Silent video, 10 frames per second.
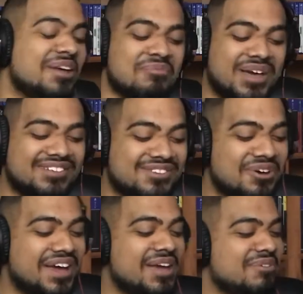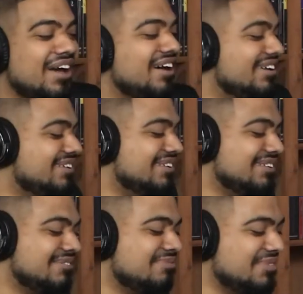Yeah, man. So hey,
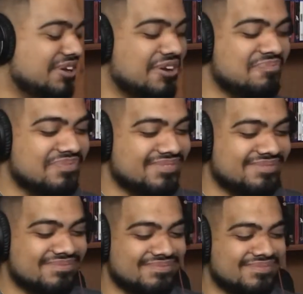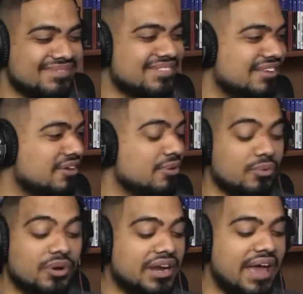
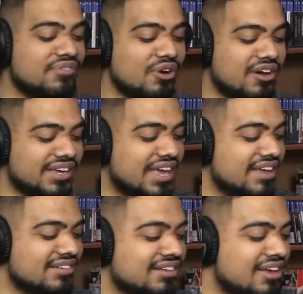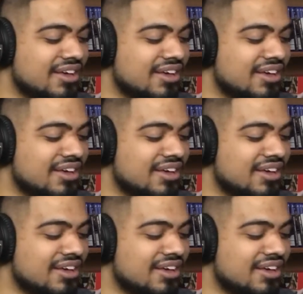we're gonna have you on again.